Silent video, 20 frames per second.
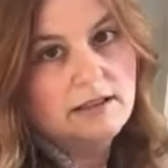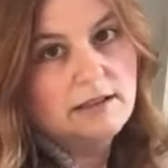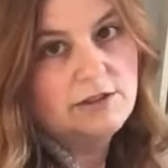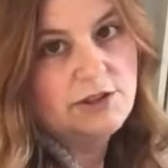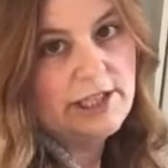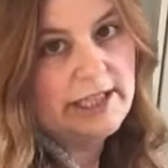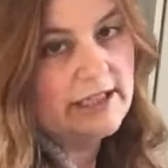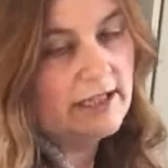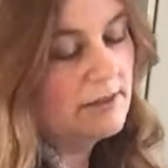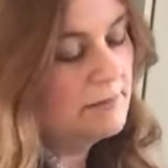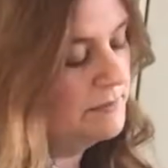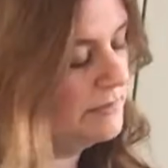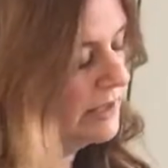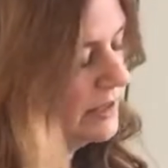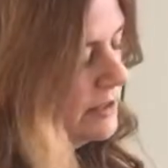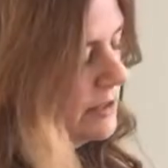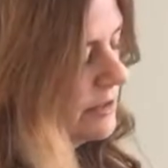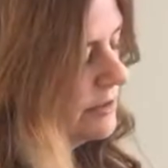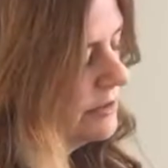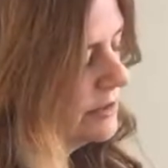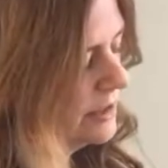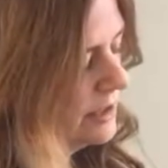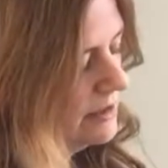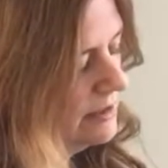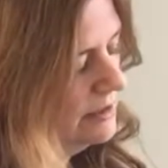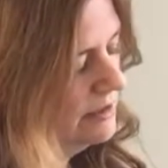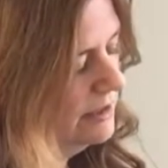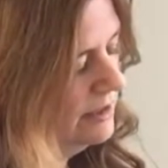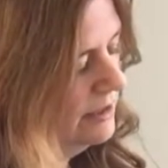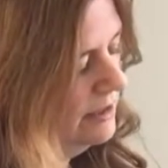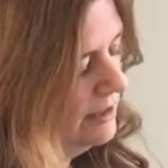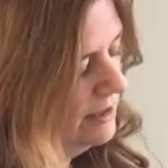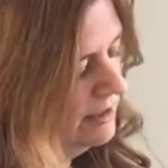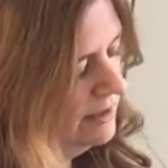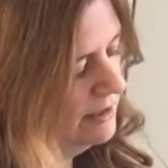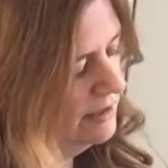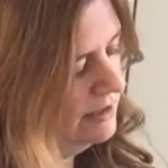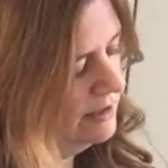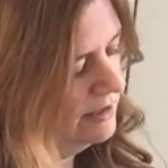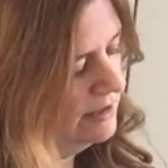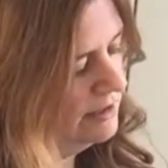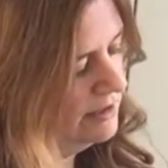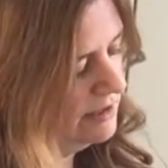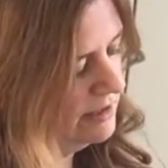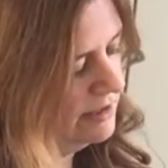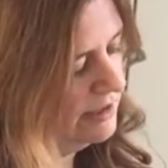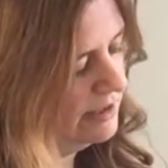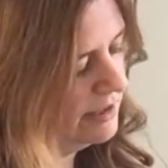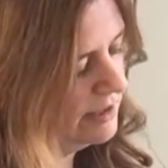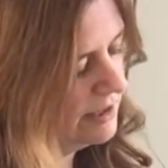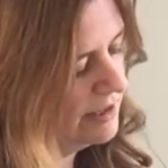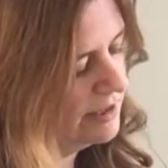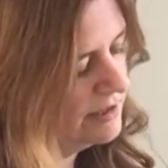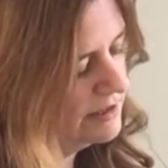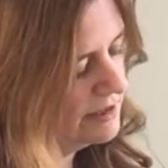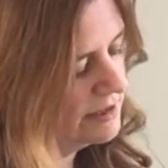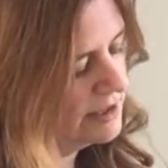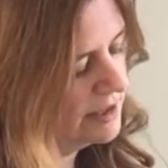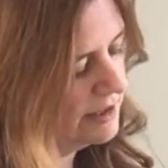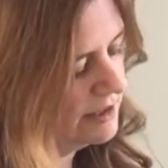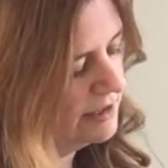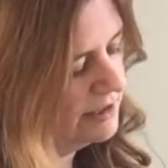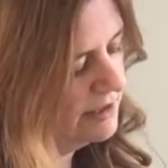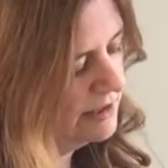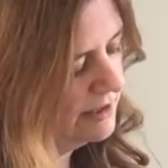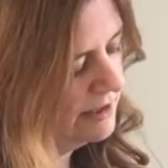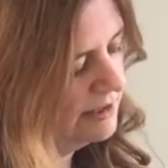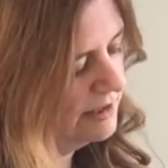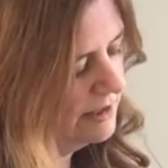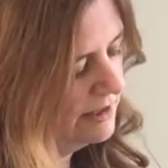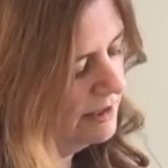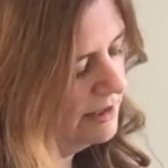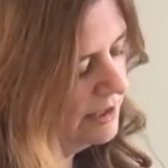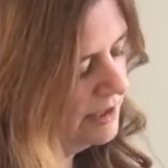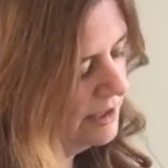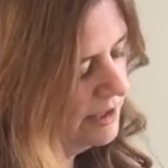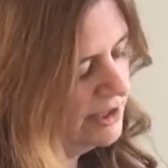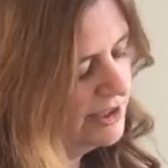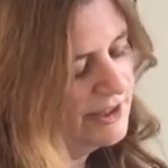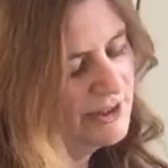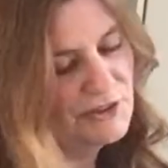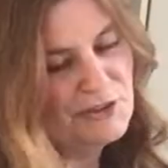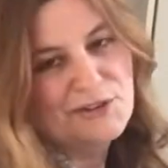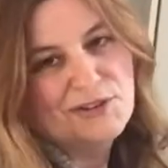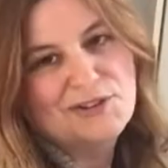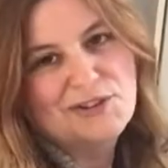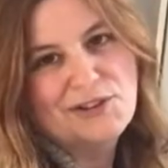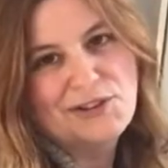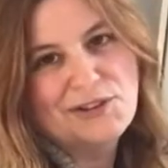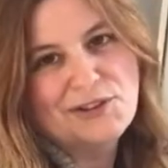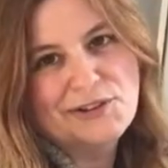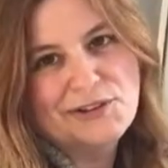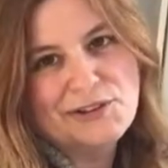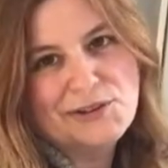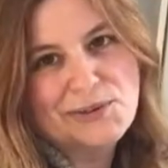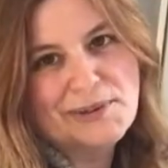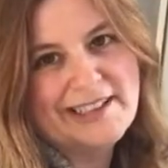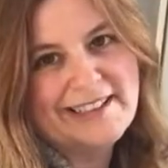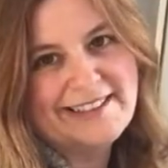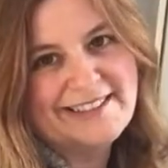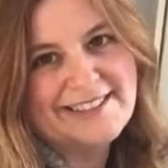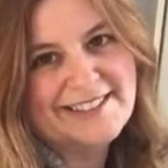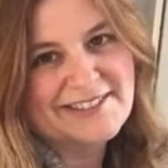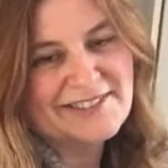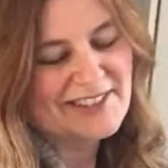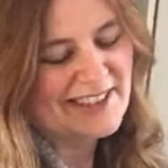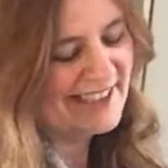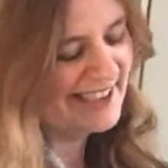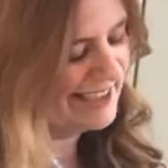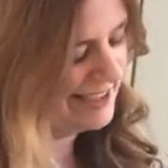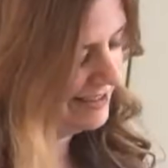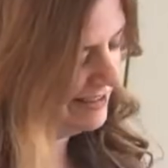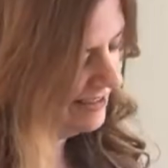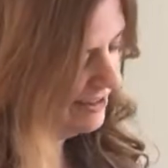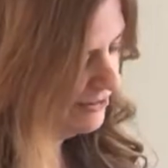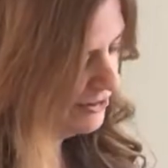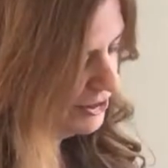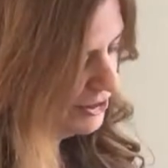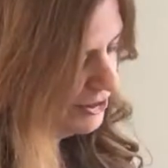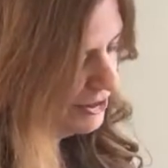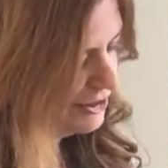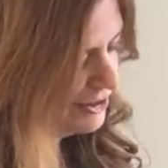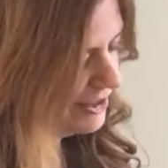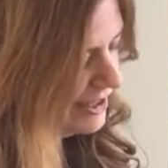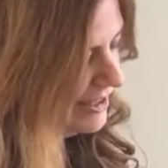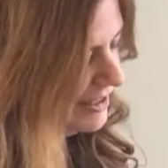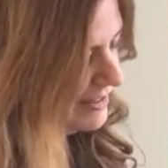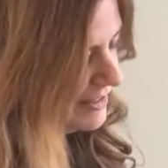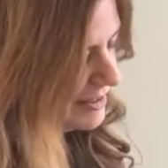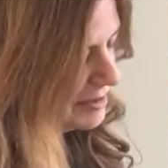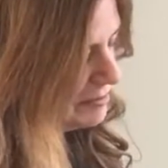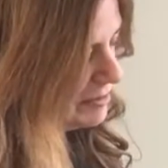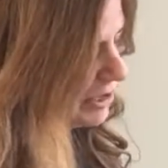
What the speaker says: checkup with the doctor. And you know tweens, right? If you don't ask them